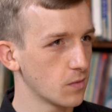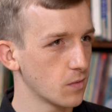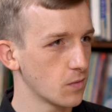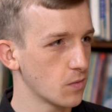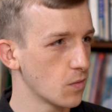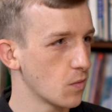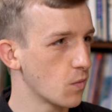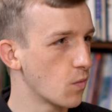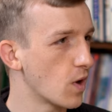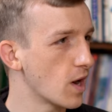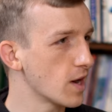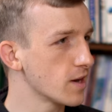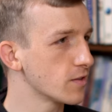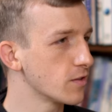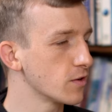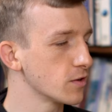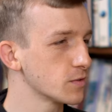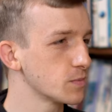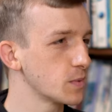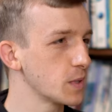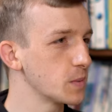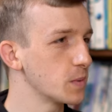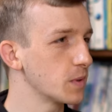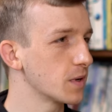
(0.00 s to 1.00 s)
why do
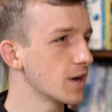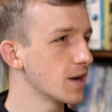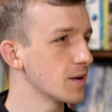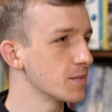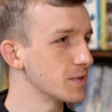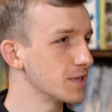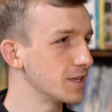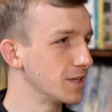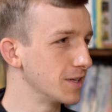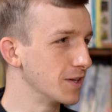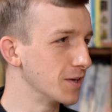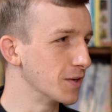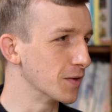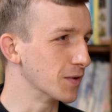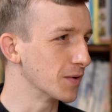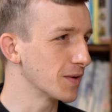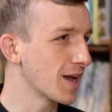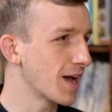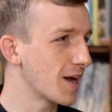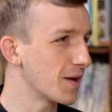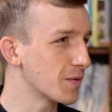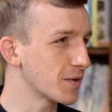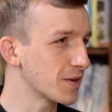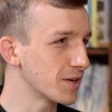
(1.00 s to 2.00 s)
those people come to you?
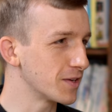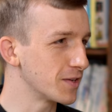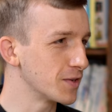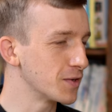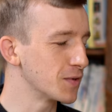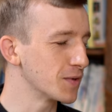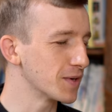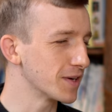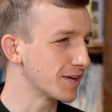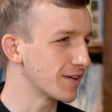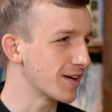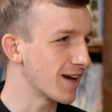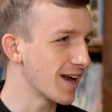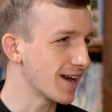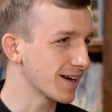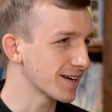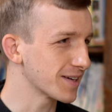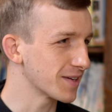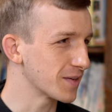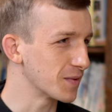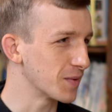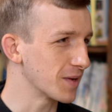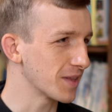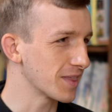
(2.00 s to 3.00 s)
How are you
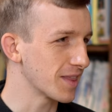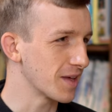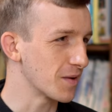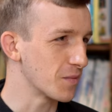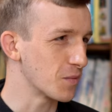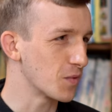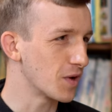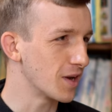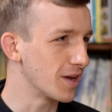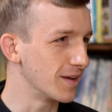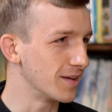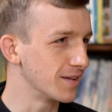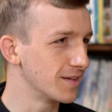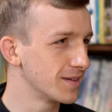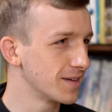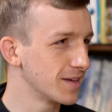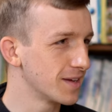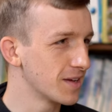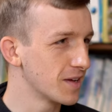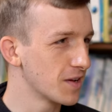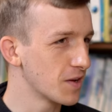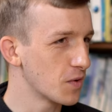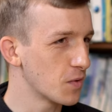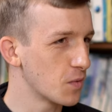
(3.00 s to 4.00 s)
interacting with them? What
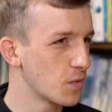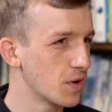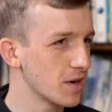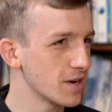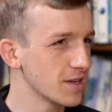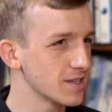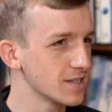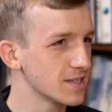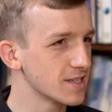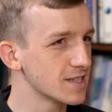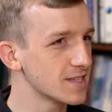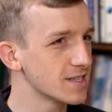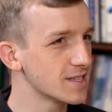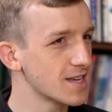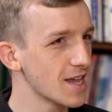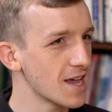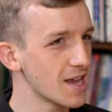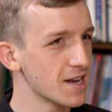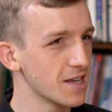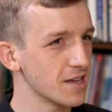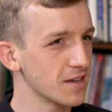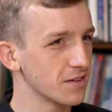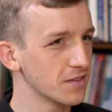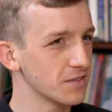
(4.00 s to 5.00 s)
what
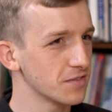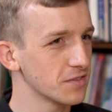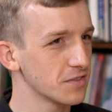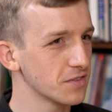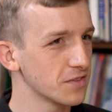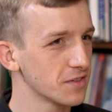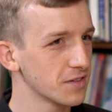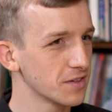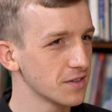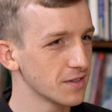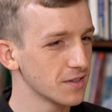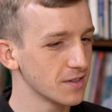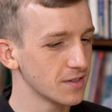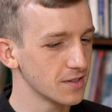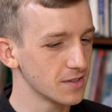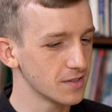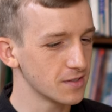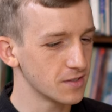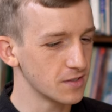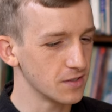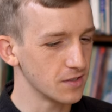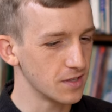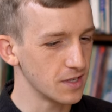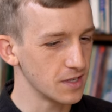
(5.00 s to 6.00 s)
incentive
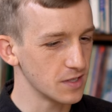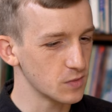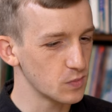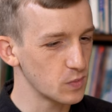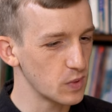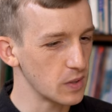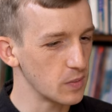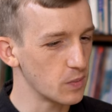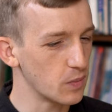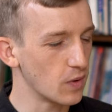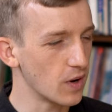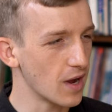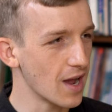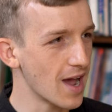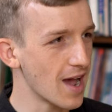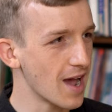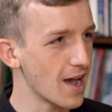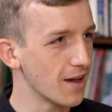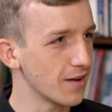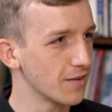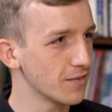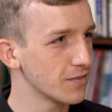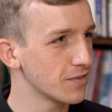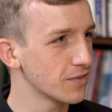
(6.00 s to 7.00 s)
do these people
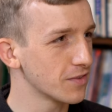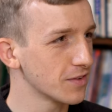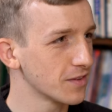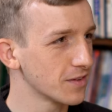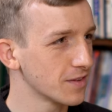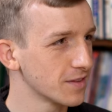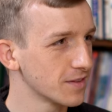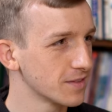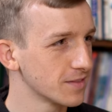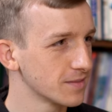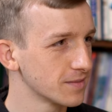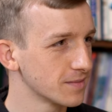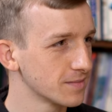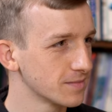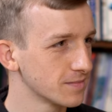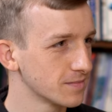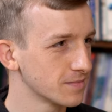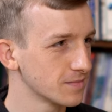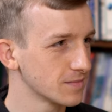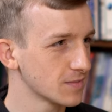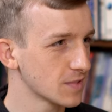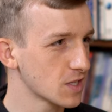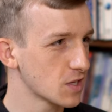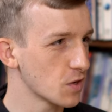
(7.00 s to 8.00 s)
have
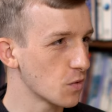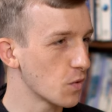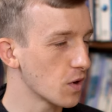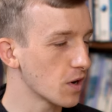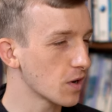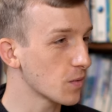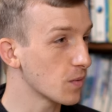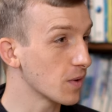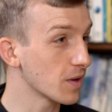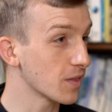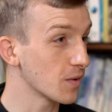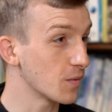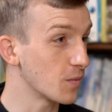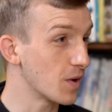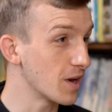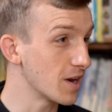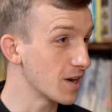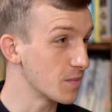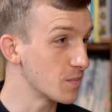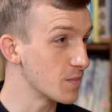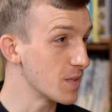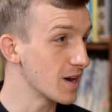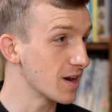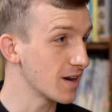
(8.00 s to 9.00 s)
to work with a
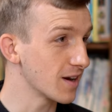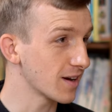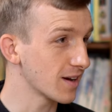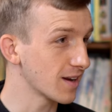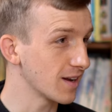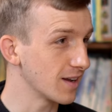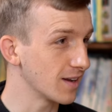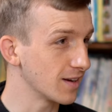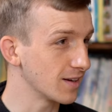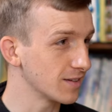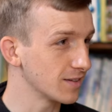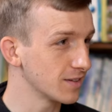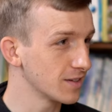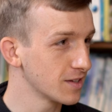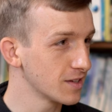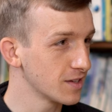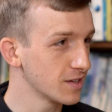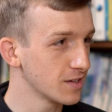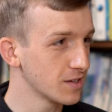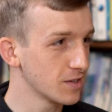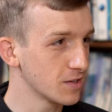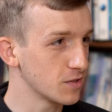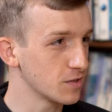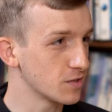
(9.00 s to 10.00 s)
white American
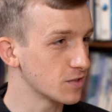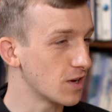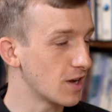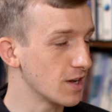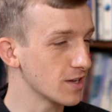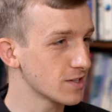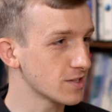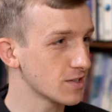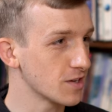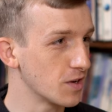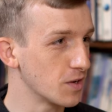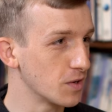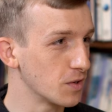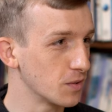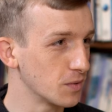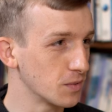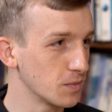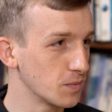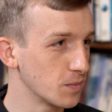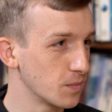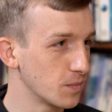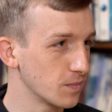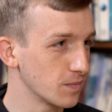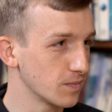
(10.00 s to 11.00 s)
who's
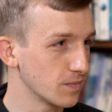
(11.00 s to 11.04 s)
also